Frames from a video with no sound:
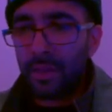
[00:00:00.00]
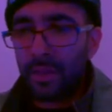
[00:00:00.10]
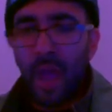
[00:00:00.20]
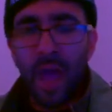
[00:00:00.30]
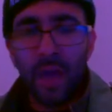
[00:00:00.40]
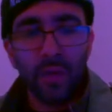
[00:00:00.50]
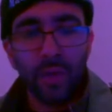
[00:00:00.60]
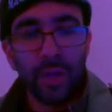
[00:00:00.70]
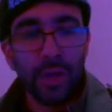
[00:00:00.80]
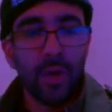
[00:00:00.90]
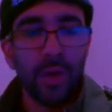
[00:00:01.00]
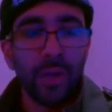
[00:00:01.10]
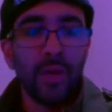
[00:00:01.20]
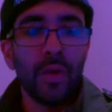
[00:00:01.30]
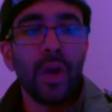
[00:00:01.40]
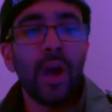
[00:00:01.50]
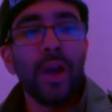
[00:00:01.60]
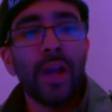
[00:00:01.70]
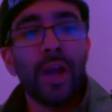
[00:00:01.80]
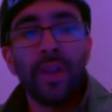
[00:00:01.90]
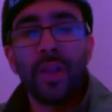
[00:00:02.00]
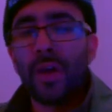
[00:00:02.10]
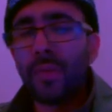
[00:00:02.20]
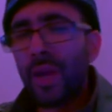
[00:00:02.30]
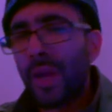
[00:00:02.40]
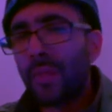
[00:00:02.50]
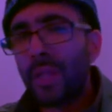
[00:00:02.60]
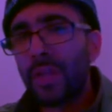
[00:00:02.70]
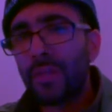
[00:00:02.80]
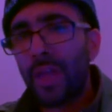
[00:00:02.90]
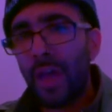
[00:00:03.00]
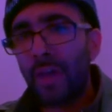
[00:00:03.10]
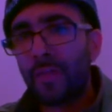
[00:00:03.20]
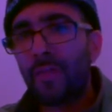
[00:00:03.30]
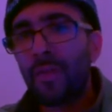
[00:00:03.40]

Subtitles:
I don't really know what's going on down there, but I believe they have